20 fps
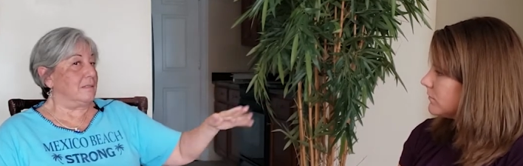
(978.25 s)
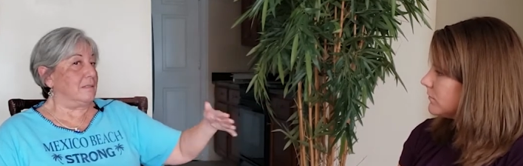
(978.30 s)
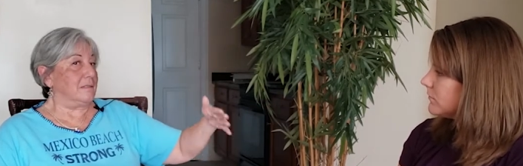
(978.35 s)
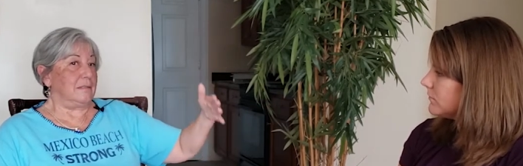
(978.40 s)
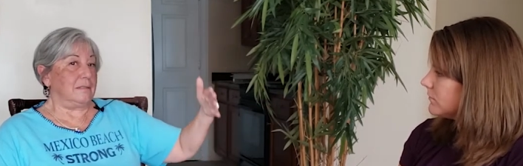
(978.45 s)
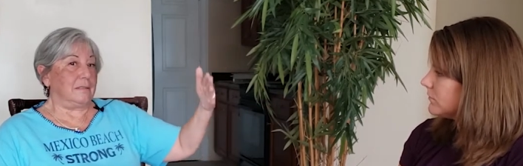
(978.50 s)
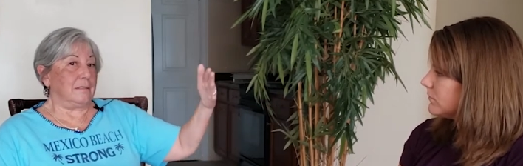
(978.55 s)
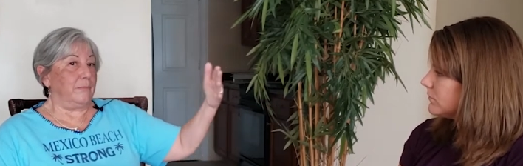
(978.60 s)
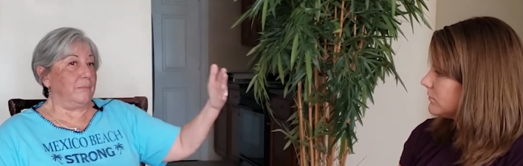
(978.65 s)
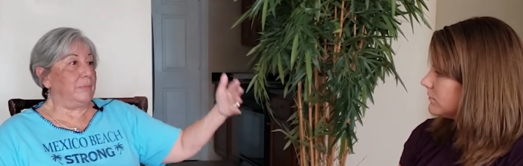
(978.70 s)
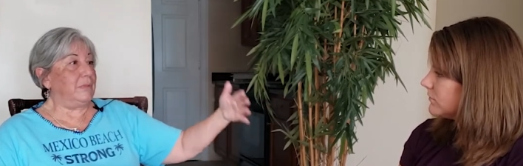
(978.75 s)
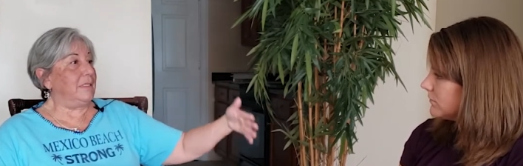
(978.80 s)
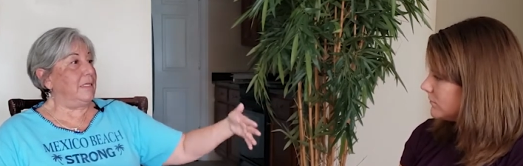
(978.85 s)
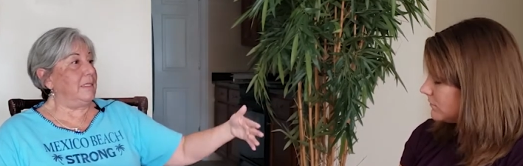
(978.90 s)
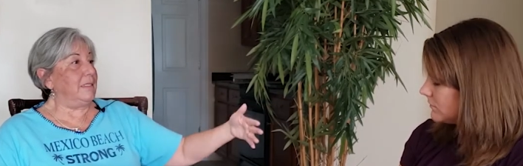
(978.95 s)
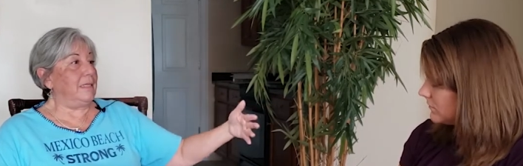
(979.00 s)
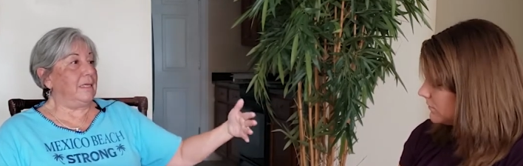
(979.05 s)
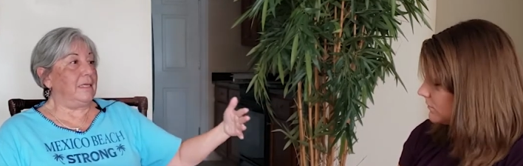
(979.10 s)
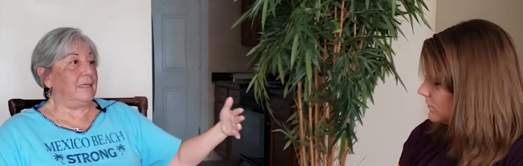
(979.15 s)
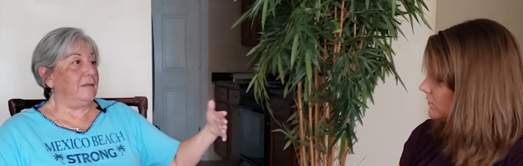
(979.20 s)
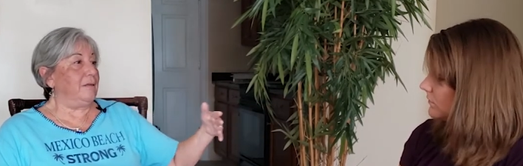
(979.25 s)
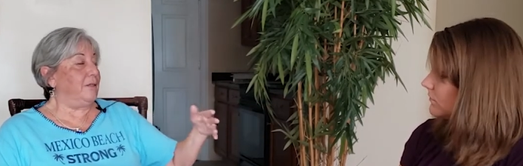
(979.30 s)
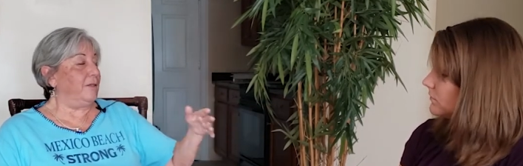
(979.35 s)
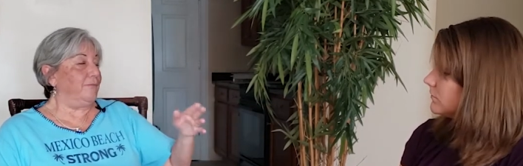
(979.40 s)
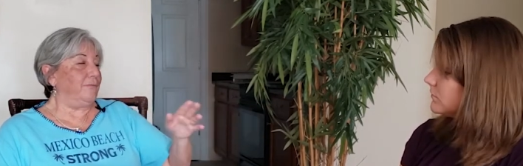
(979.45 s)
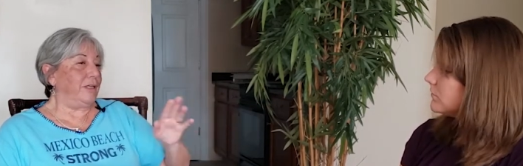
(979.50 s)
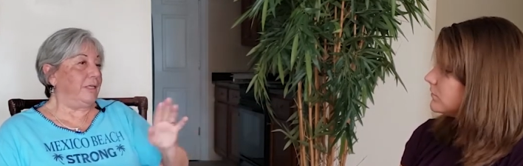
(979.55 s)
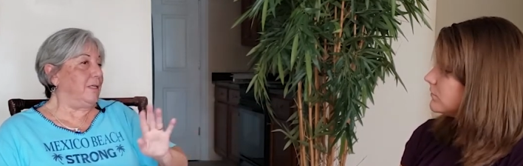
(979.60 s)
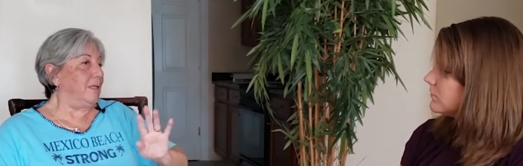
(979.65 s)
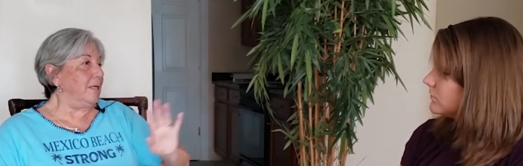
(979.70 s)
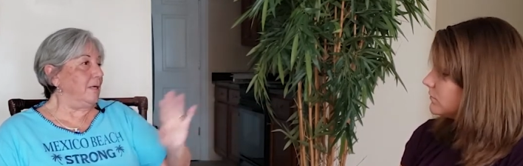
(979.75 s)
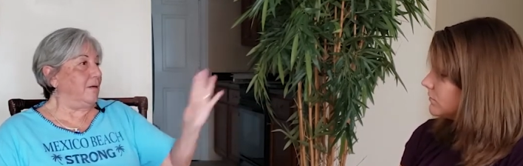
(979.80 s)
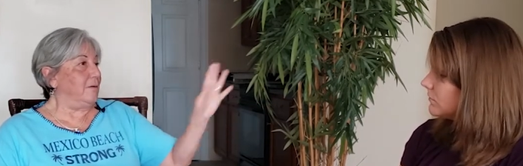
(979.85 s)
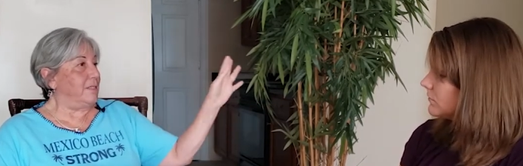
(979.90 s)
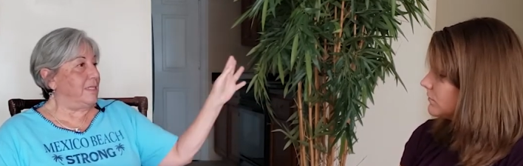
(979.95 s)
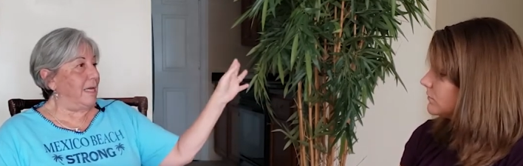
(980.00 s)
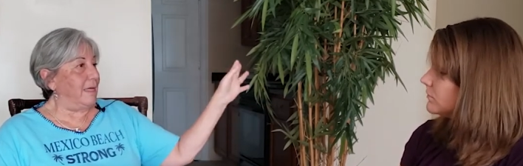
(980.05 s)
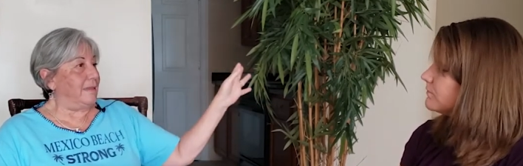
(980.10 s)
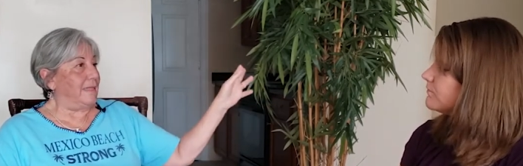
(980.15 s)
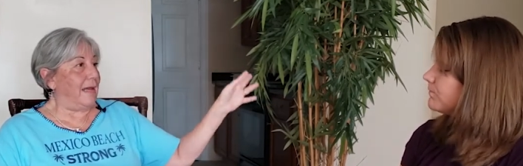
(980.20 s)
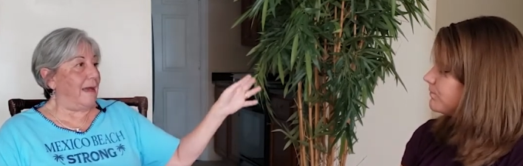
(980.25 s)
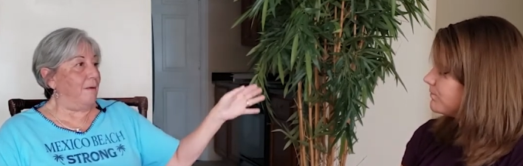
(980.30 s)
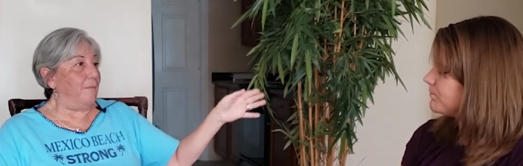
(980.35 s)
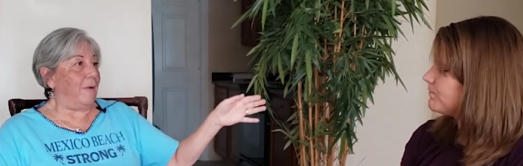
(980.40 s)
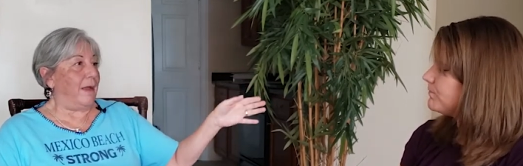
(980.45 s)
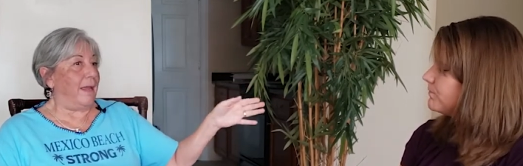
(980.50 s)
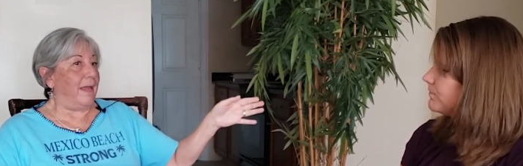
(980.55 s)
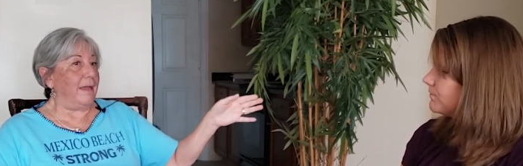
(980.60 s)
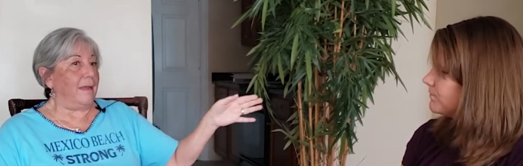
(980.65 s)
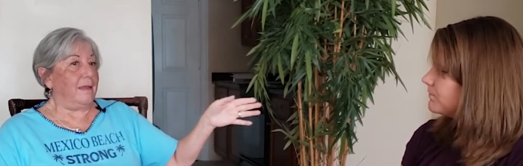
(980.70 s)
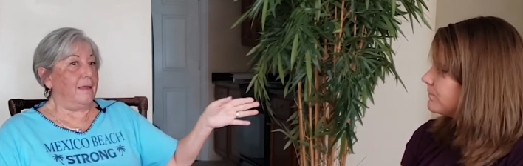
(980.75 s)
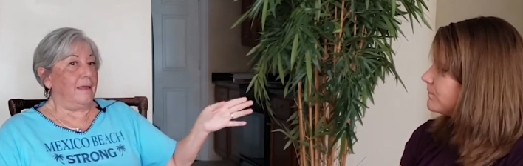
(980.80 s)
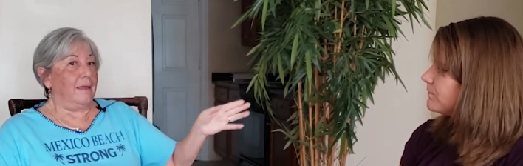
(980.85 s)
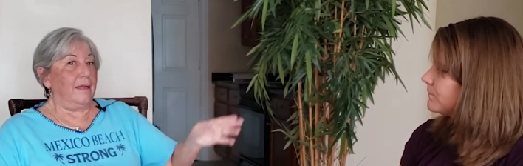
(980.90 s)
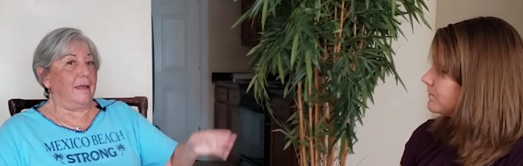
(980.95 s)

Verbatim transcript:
Speaker 1: completely, we couldn't go down that way.